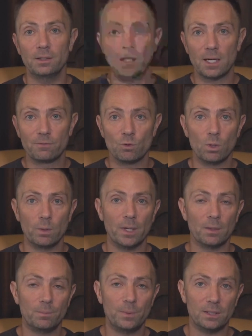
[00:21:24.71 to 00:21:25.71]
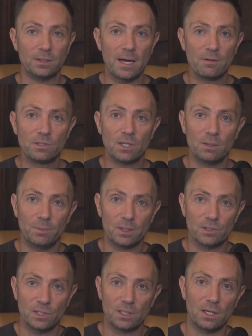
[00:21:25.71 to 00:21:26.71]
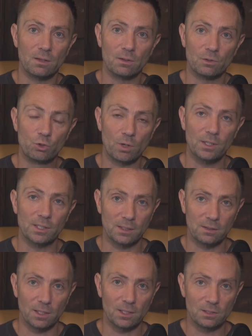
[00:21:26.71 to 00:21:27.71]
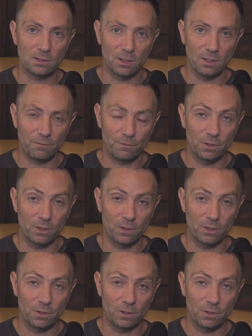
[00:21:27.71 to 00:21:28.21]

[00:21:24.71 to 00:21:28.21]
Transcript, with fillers: and not have to worry about big downside because, again, they're trading at nice uh,